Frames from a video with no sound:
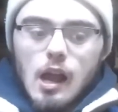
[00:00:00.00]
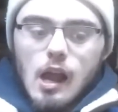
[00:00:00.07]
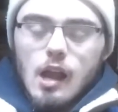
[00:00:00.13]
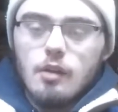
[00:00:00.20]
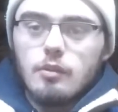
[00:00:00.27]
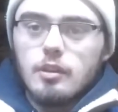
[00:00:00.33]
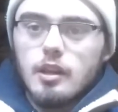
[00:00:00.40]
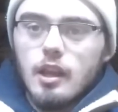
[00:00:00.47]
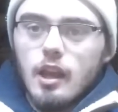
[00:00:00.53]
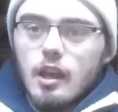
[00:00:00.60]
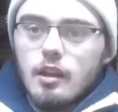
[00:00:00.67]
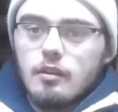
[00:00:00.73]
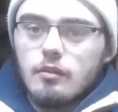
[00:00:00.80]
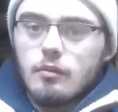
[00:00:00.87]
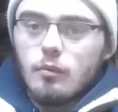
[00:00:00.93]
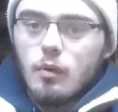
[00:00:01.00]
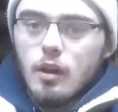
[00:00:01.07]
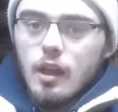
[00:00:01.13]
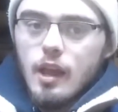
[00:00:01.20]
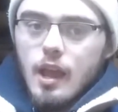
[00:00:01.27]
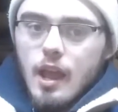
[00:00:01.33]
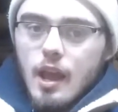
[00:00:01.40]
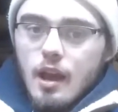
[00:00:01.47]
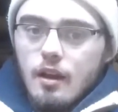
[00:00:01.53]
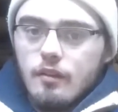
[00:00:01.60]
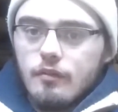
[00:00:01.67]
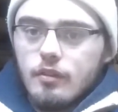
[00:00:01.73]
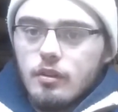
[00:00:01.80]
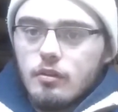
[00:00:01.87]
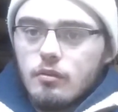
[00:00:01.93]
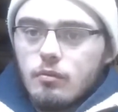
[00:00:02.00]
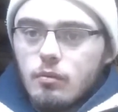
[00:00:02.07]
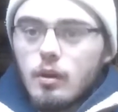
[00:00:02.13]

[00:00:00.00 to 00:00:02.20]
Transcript: I would get and what I have and